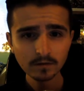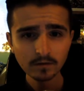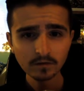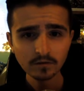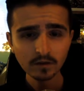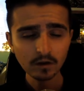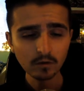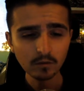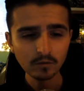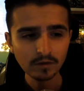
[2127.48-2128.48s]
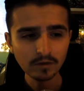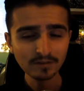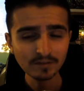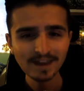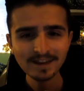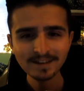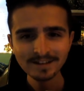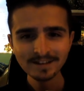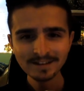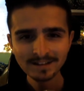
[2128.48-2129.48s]
So there was that.
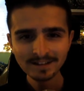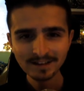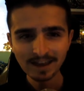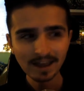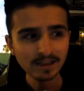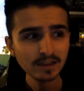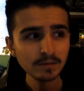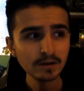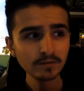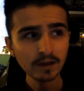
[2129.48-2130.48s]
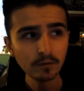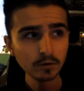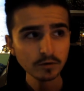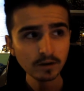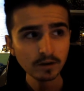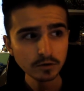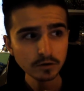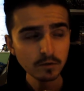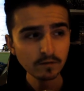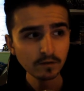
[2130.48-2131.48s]
And in the middle of like trying to watch
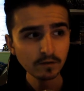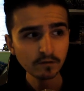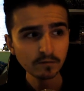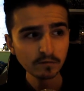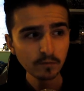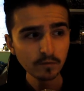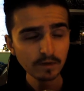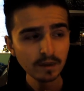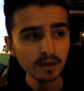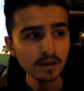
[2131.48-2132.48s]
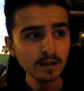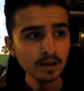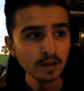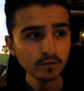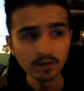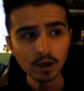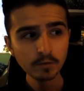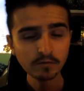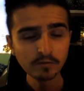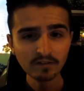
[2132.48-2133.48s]
a Christmas movie, trying to open
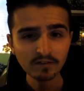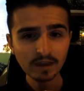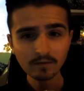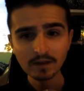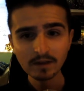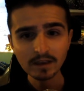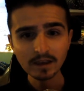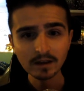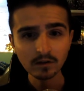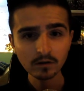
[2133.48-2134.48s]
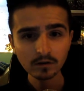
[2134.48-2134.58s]
the presents, get ready and look